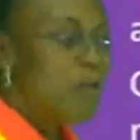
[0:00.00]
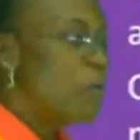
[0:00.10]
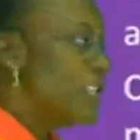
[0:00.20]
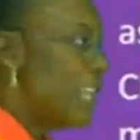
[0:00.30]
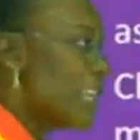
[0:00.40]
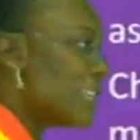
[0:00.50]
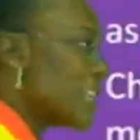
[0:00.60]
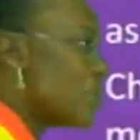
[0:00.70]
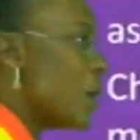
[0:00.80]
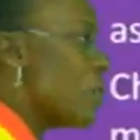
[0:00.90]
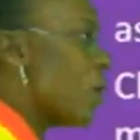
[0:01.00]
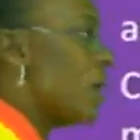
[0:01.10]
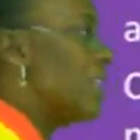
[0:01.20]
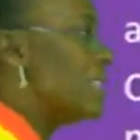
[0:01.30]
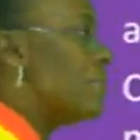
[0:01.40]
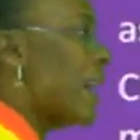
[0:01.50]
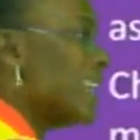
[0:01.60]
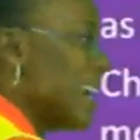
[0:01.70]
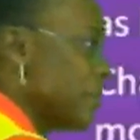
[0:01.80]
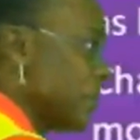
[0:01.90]
For the asexual, we call it
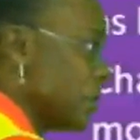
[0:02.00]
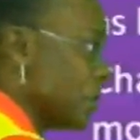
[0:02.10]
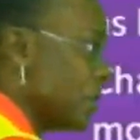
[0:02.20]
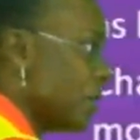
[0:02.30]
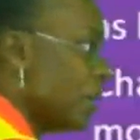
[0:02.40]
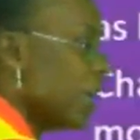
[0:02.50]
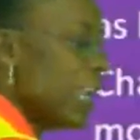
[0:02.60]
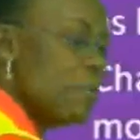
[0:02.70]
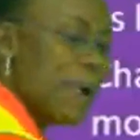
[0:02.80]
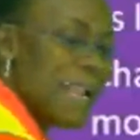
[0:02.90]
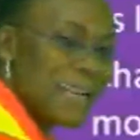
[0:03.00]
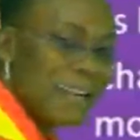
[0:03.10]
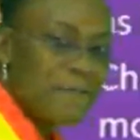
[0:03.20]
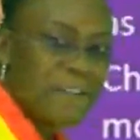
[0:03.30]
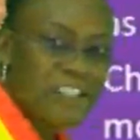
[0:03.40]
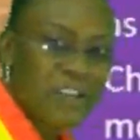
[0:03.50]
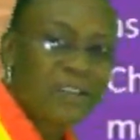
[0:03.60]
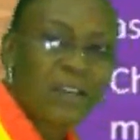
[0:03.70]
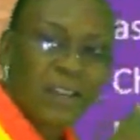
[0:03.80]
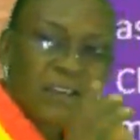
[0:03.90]
binary fission. In binary
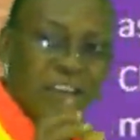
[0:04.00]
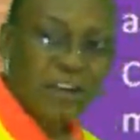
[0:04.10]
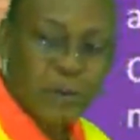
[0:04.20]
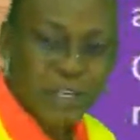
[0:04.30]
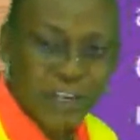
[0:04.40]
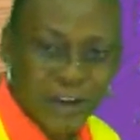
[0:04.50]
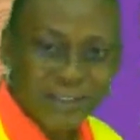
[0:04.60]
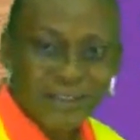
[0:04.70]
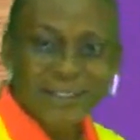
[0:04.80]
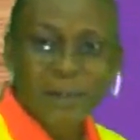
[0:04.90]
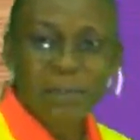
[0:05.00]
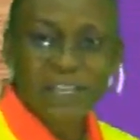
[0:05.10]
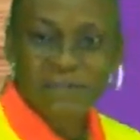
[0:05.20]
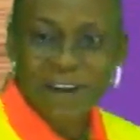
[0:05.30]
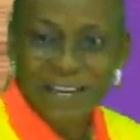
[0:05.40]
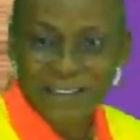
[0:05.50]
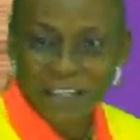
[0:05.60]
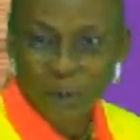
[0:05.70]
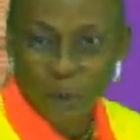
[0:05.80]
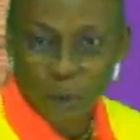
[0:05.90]
fission, the nucleus simply divides
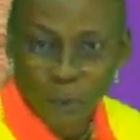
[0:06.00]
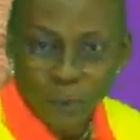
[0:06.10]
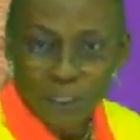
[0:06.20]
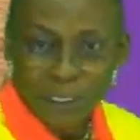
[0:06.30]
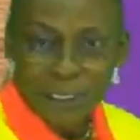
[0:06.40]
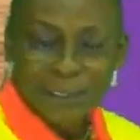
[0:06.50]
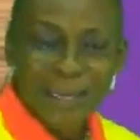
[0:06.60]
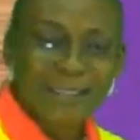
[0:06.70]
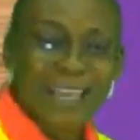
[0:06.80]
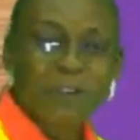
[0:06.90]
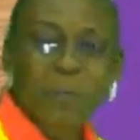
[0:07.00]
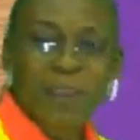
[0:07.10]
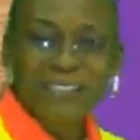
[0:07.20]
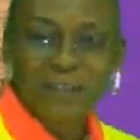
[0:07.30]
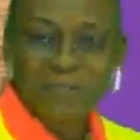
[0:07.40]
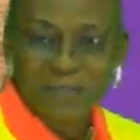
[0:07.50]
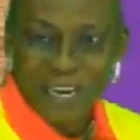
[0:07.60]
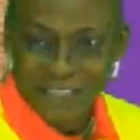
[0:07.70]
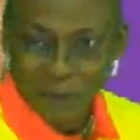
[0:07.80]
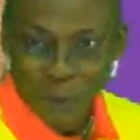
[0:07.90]
into 2, then the cytoplasm
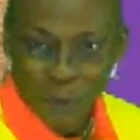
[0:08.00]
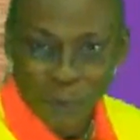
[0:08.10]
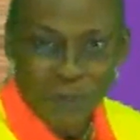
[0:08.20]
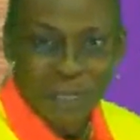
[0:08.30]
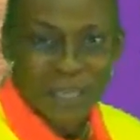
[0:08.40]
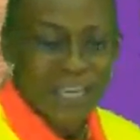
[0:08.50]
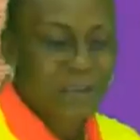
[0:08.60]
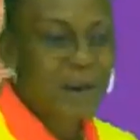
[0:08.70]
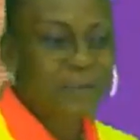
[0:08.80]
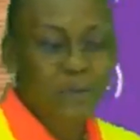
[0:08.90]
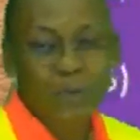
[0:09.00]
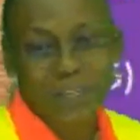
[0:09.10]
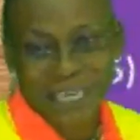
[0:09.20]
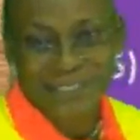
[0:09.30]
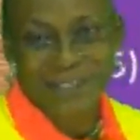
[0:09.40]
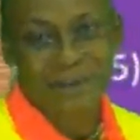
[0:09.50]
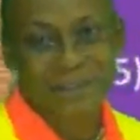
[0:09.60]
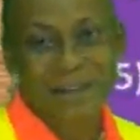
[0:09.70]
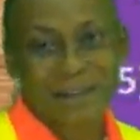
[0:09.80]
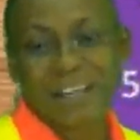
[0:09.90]
divides into 2, then you have 2 daughter
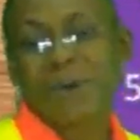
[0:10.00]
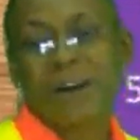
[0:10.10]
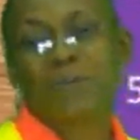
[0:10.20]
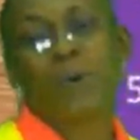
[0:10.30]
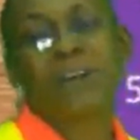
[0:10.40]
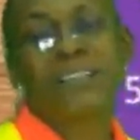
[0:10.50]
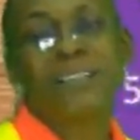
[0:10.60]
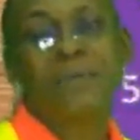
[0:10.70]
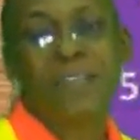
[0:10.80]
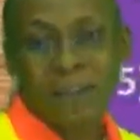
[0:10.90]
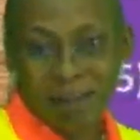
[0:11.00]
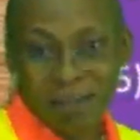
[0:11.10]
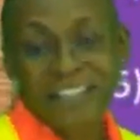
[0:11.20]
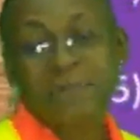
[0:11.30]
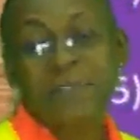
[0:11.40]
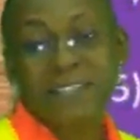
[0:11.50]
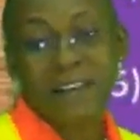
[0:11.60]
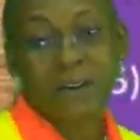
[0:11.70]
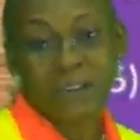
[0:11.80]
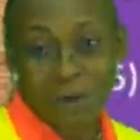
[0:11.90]
cells, then you have 2 organisms in a split
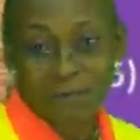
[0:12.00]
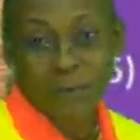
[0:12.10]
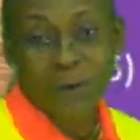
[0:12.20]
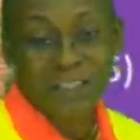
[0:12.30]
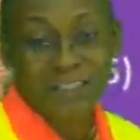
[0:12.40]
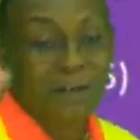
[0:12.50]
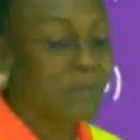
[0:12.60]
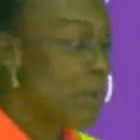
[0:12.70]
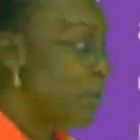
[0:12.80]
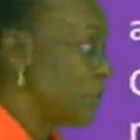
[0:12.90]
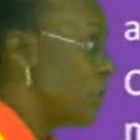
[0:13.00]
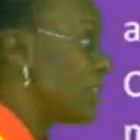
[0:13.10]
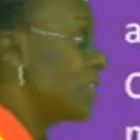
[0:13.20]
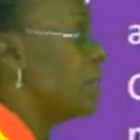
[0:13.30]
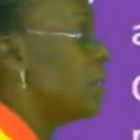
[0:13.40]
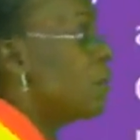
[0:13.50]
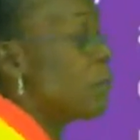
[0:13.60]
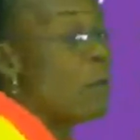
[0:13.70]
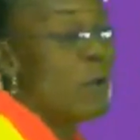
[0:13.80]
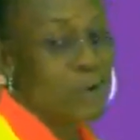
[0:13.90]
second. You have 2 organisms resulting
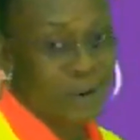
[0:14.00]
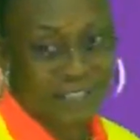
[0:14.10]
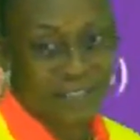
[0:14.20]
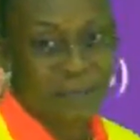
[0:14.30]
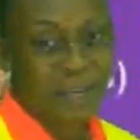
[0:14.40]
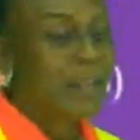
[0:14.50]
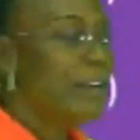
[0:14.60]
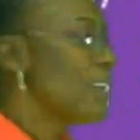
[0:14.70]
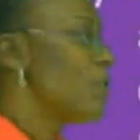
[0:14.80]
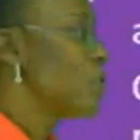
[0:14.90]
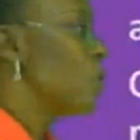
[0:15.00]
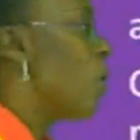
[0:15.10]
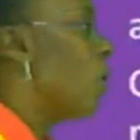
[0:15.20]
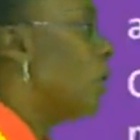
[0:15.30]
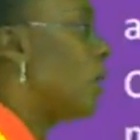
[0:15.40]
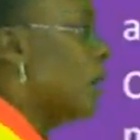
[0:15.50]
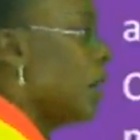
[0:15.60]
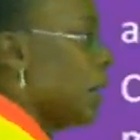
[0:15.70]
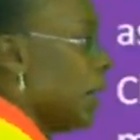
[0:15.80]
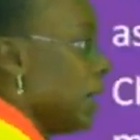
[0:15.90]
from 1 organism. That's what we call
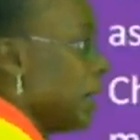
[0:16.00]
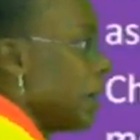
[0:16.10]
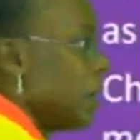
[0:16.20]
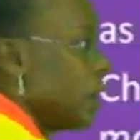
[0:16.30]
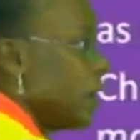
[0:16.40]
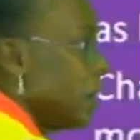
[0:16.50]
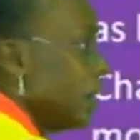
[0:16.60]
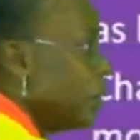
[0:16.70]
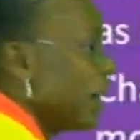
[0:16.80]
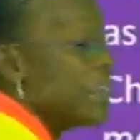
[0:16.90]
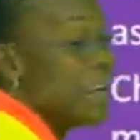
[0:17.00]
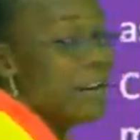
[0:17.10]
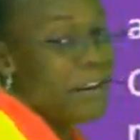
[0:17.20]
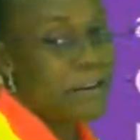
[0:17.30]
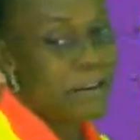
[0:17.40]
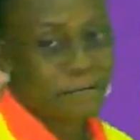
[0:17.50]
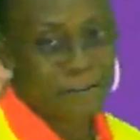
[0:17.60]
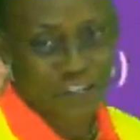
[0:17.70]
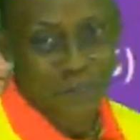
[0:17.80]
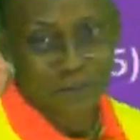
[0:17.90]
binary
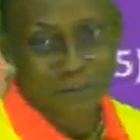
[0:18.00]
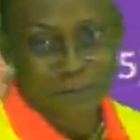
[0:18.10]
fission.